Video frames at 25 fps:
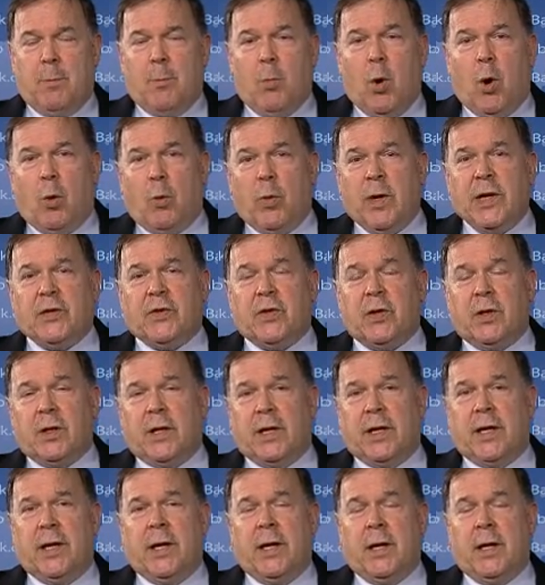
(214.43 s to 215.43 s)
More
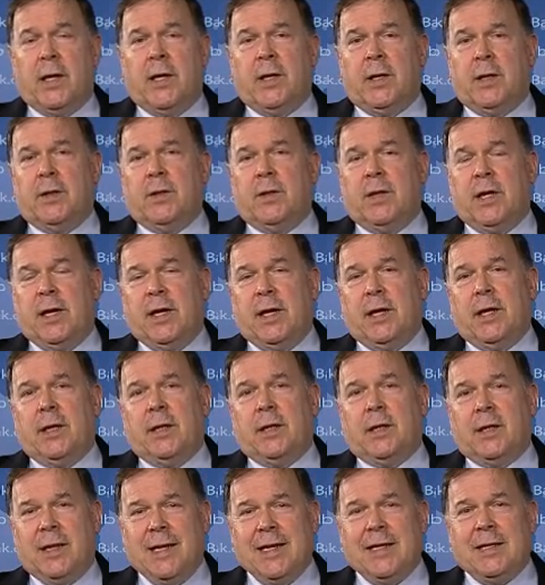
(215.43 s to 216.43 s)
recently,
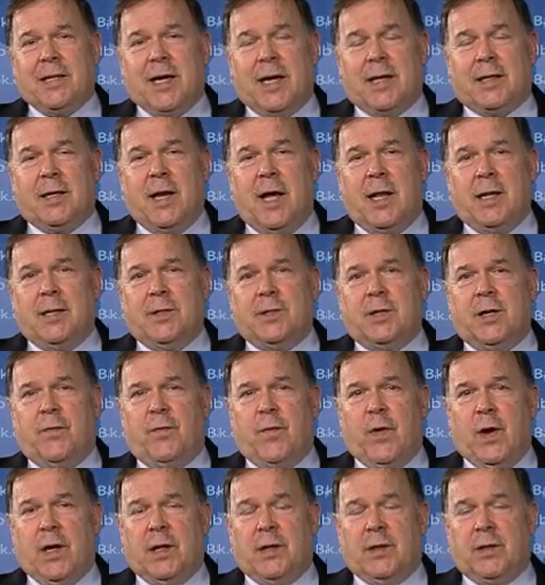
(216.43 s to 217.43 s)
the Clean Technology
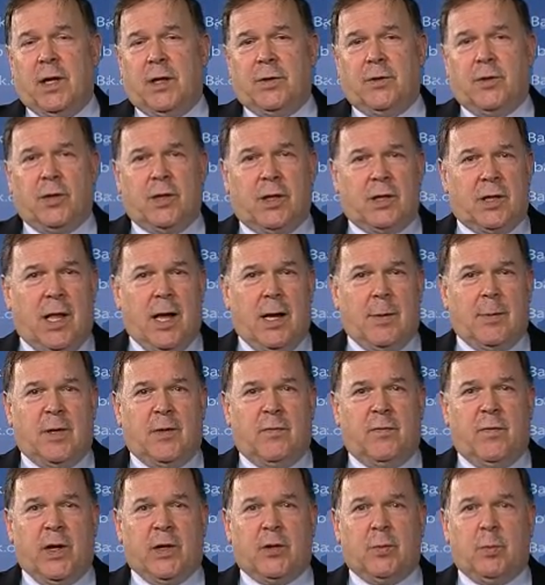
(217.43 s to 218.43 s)
Fund, under the
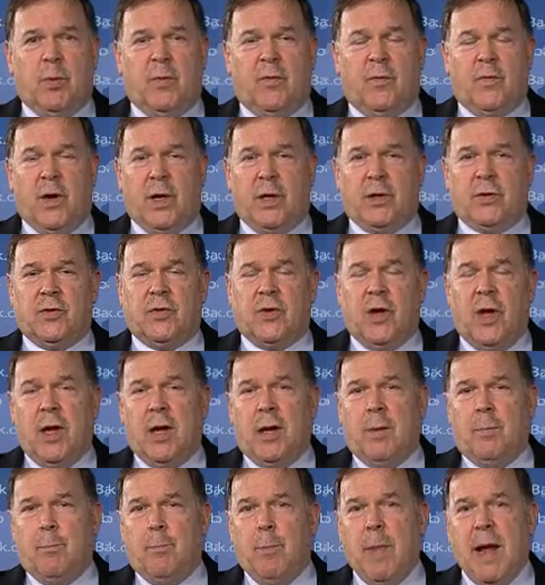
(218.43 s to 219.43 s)
Climate Investment Funds,
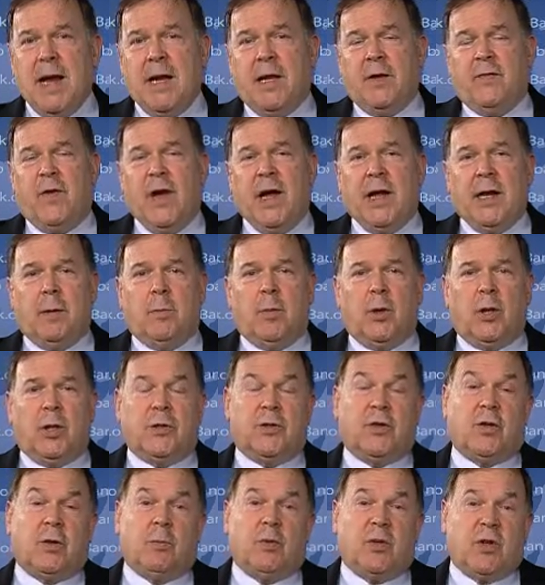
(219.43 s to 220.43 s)
made
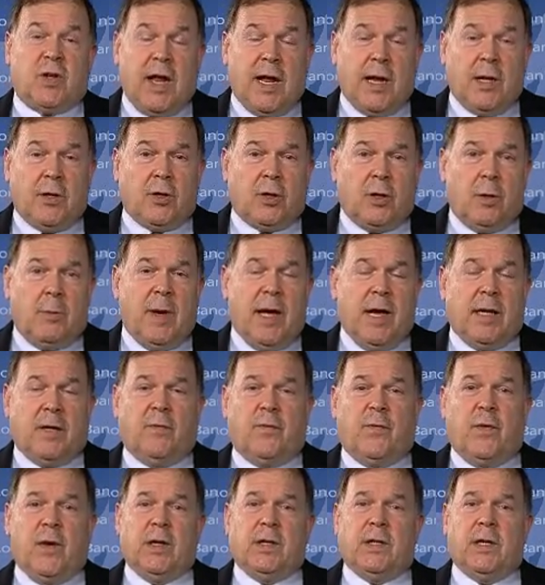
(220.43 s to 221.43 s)
available a substantial
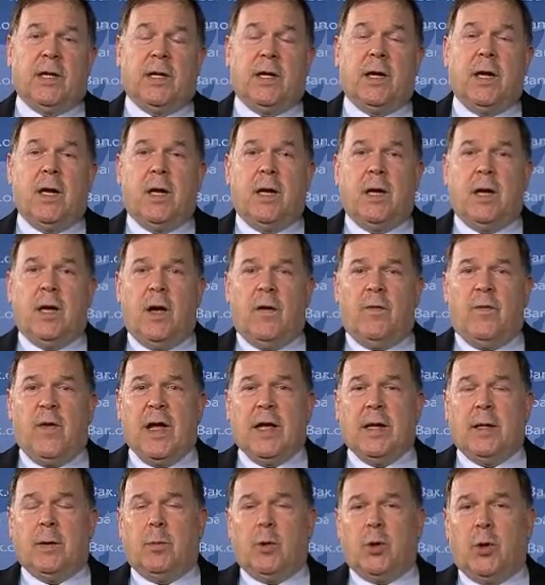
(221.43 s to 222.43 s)
amount of funding
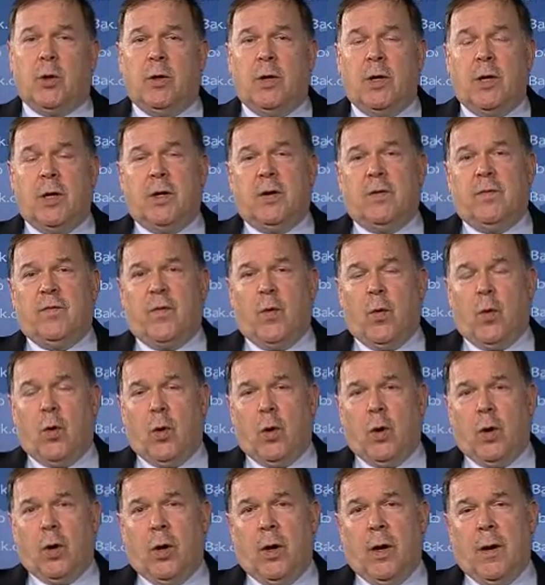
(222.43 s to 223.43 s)
available
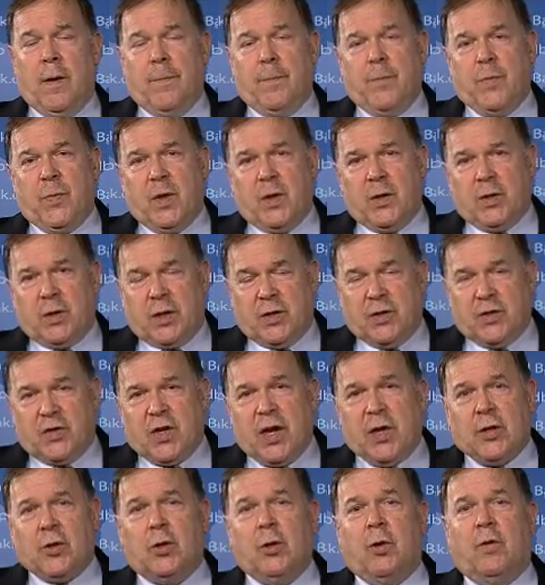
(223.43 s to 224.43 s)
for
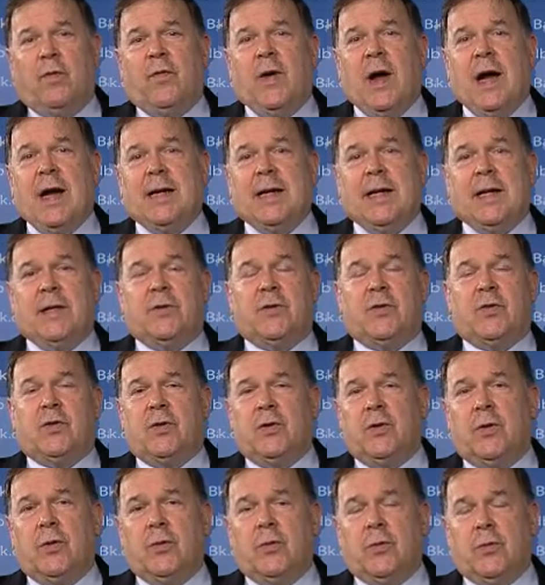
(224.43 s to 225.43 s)
concessional finance
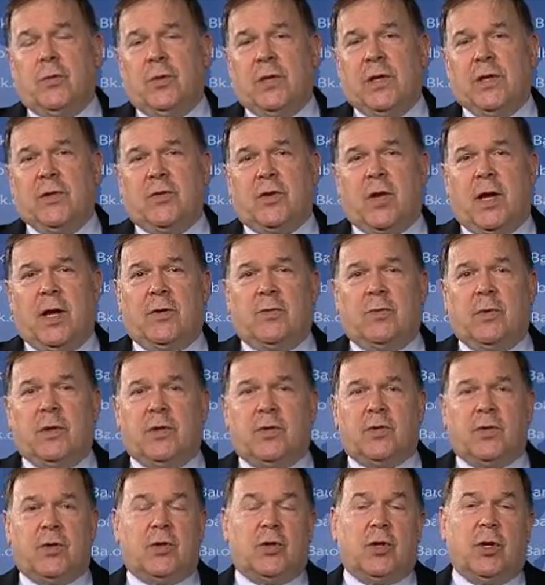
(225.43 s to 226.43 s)
to these
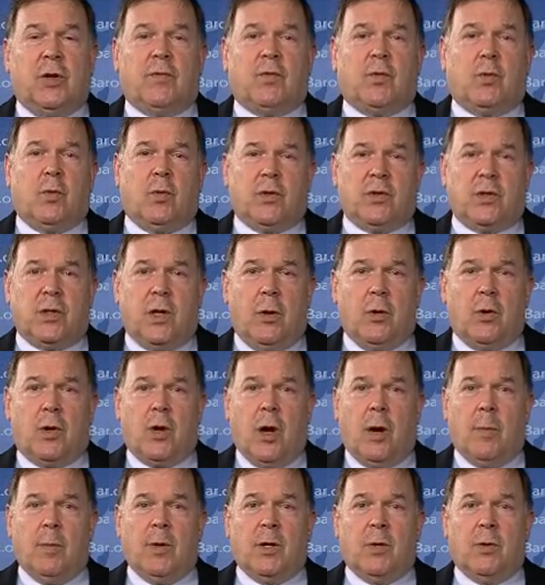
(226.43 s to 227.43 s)
countries to shift towards
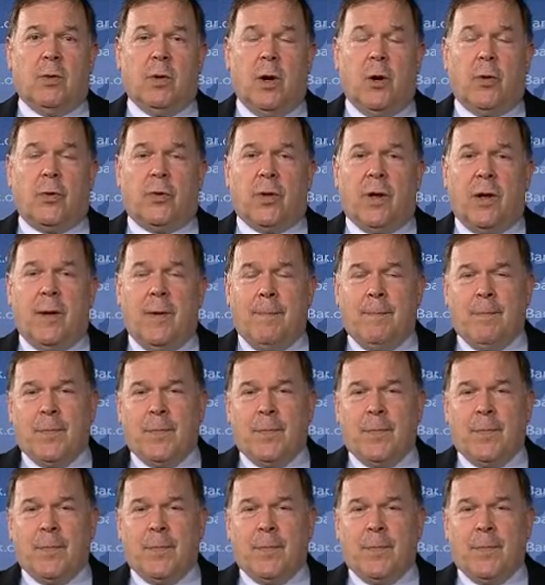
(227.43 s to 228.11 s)
low-carbon growth.